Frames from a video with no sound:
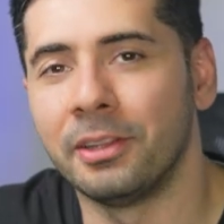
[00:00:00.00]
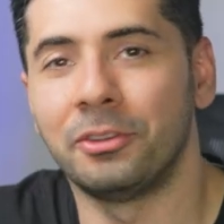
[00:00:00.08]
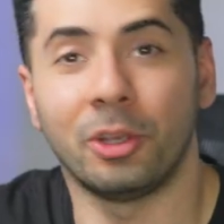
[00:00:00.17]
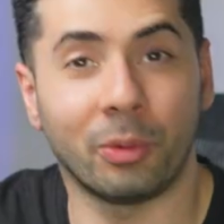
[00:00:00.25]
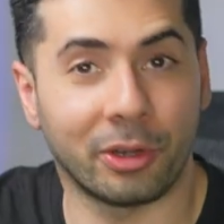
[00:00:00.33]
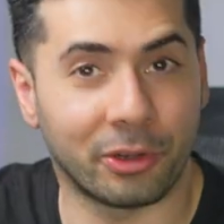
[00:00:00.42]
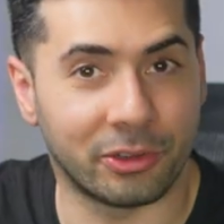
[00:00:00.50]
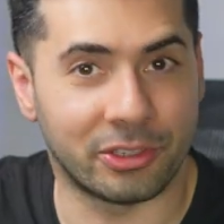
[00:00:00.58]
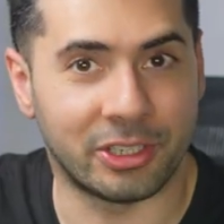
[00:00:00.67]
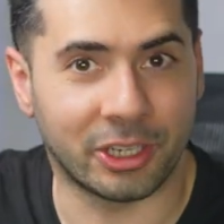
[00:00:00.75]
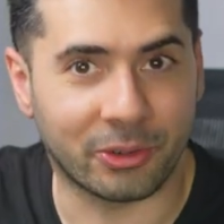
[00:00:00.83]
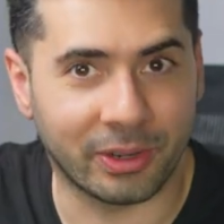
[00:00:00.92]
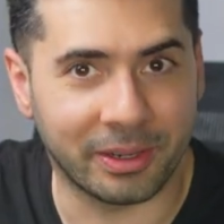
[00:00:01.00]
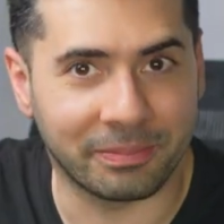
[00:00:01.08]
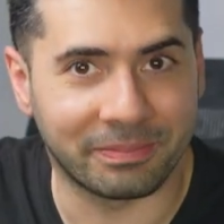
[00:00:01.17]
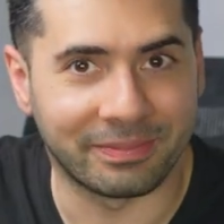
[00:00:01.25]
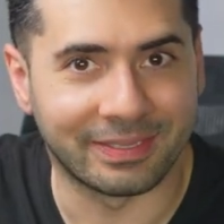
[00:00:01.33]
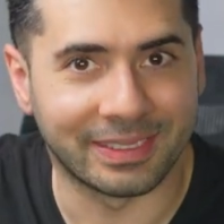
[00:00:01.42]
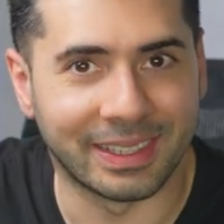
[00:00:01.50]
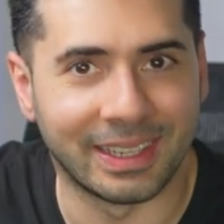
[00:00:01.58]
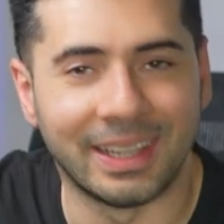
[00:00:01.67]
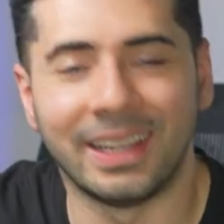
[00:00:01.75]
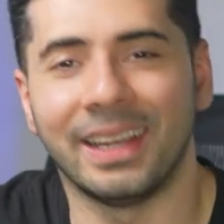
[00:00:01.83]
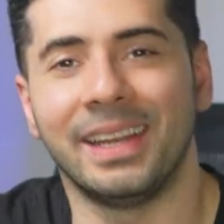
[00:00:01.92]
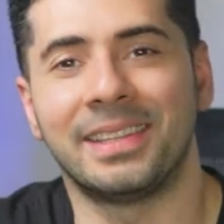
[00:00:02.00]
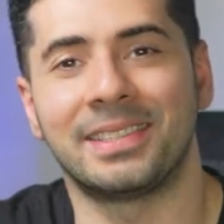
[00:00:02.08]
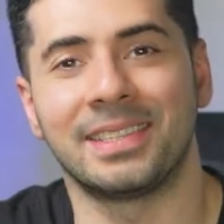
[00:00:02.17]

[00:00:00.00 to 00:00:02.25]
Do you want to know the secret? It's